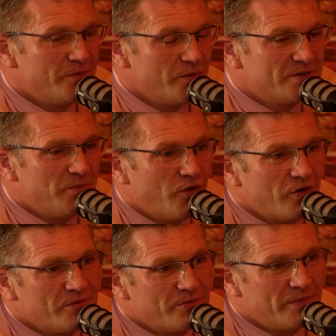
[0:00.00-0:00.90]
We
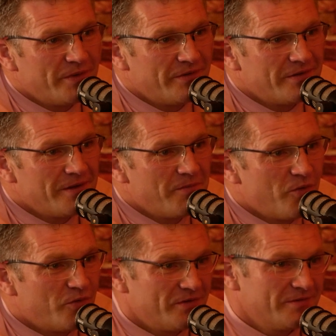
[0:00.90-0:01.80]
spoke a bit
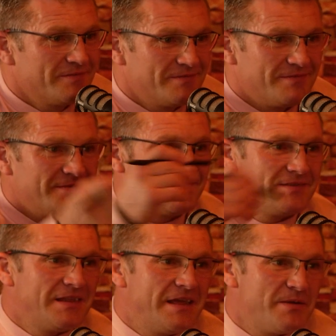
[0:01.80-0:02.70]
about
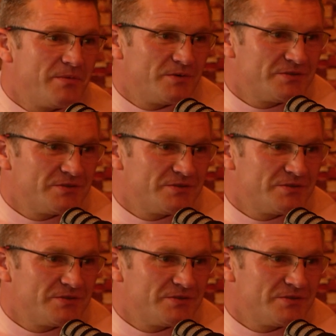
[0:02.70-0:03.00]
labour